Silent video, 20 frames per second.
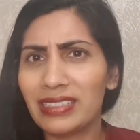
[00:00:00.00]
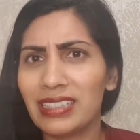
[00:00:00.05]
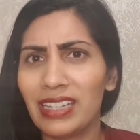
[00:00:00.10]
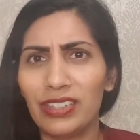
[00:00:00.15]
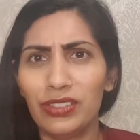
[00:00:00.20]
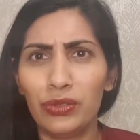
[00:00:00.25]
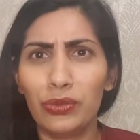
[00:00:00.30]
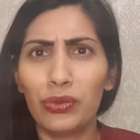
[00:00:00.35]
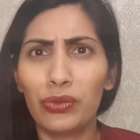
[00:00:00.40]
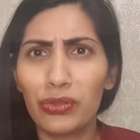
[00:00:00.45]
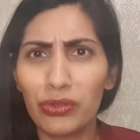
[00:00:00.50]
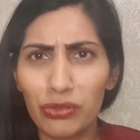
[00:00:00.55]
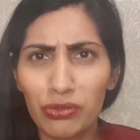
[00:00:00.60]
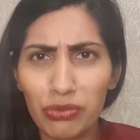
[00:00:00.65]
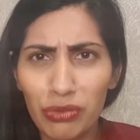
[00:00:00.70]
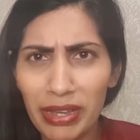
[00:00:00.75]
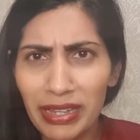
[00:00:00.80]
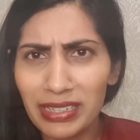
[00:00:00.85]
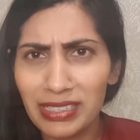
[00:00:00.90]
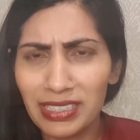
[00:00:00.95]
that you're the
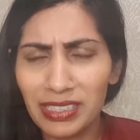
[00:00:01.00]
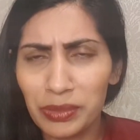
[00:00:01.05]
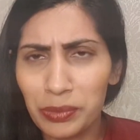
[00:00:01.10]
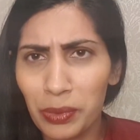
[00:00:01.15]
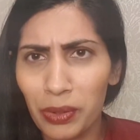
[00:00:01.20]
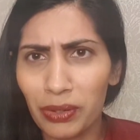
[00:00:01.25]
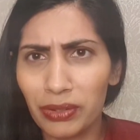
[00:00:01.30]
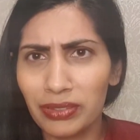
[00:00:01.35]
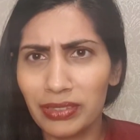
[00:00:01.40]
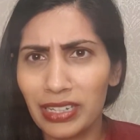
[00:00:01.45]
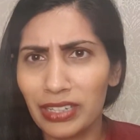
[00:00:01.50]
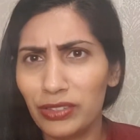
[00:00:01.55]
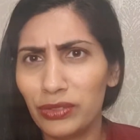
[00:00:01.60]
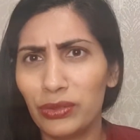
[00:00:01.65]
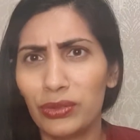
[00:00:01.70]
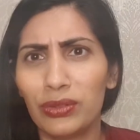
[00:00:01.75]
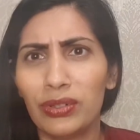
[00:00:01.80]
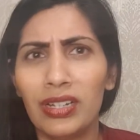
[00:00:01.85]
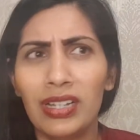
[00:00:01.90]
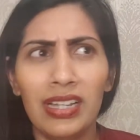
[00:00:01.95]
crazy one, that
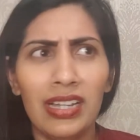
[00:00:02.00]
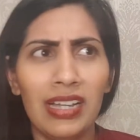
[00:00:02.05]
you're